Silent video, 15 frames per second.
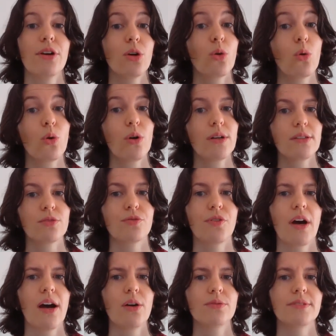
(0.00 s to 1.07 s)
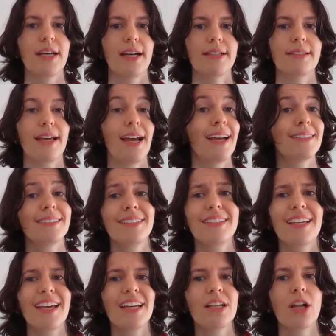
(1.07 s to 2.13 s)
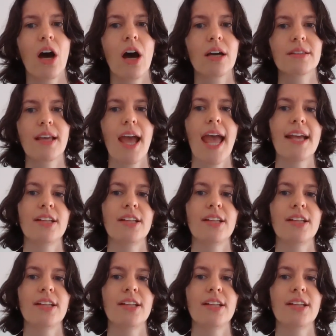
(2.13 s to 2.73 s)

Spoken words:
The court found that as it cannot